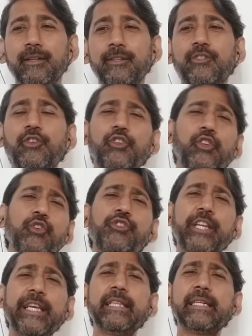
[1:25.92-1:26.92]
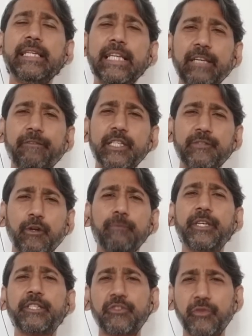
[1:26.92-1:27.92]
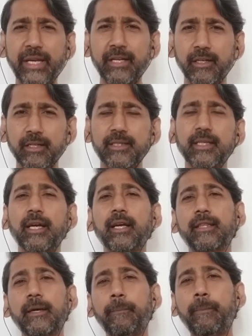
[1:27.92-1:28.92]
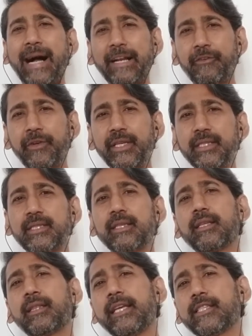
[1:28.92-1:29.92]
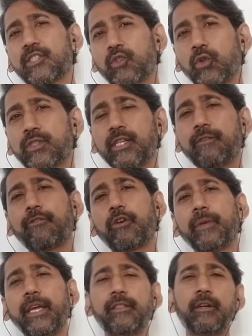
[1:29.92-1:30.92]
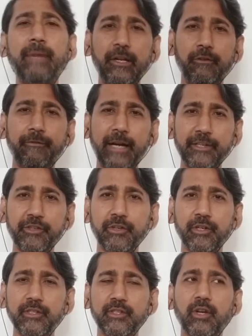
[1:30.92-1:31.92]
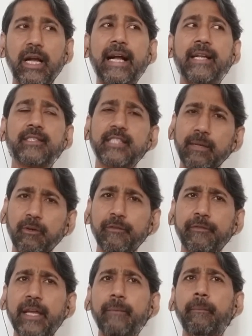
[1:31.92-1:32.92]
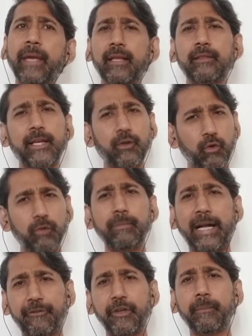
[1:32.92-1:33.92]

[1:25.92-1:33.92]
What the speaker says: So usually the EVs from these traders, the batteries, they source it from either manufacturers, and some of them make their own battery